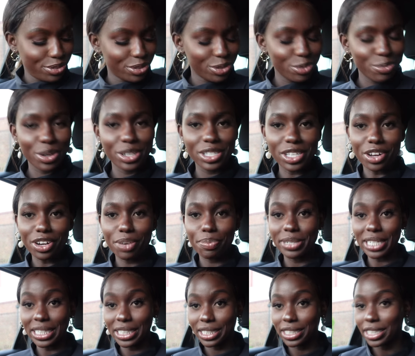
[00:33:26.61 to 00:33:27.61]
Almost
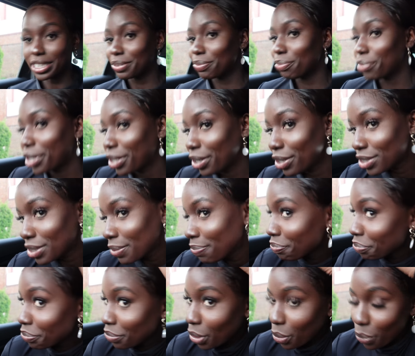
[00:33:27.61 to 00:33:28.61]
100% today because
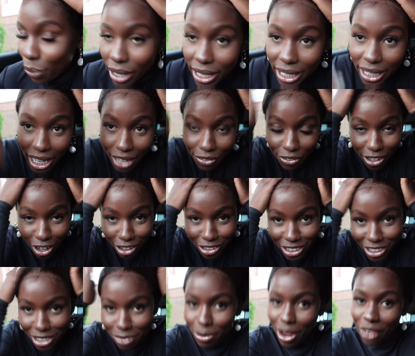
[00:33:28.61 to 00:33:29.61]
wig, Ify
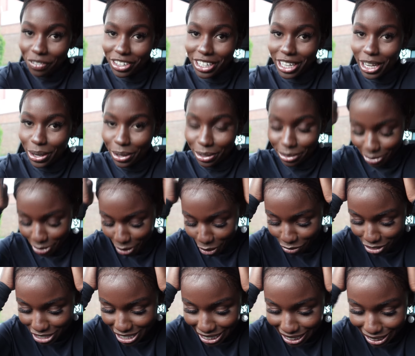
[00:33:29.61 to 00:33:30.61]
London, birthday girl,
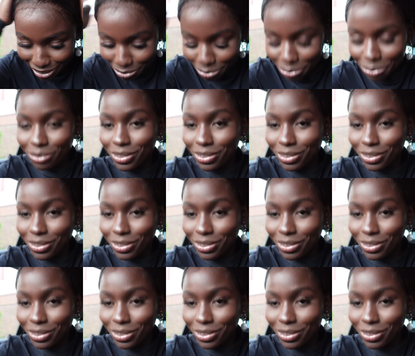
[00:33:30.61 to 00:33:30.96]
obviously.